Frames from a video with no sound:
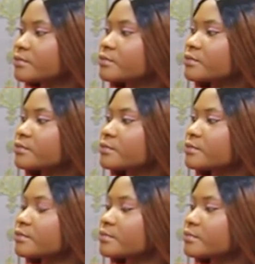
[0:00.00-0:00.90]

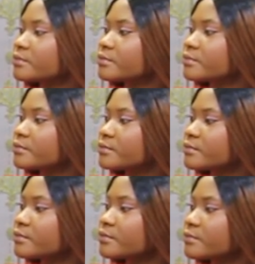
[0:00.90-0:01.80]

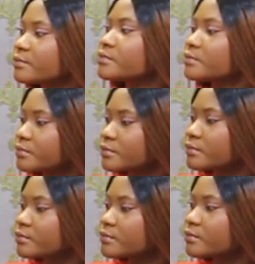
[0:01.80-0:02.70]

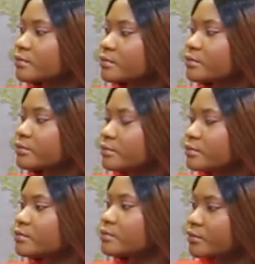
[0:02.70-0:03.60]

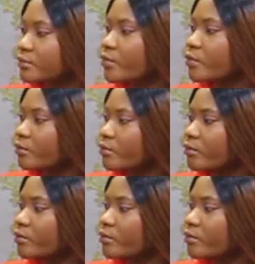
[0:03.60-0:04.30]
This person isn't speaking.